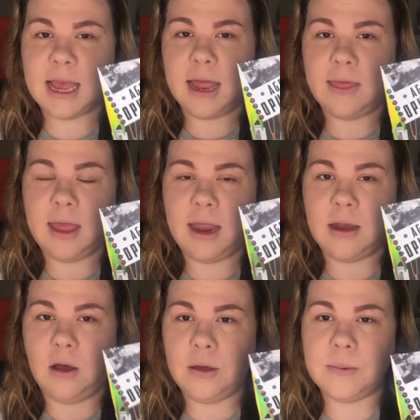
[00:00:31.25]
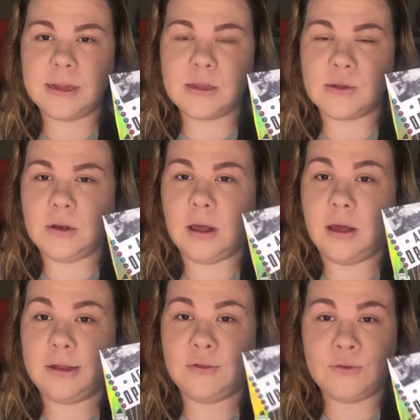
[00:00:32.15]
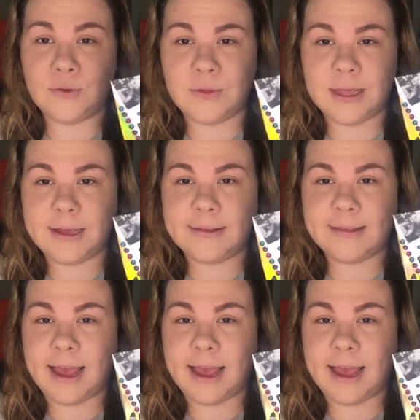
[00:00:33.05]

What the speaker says: and then I went online, saw this,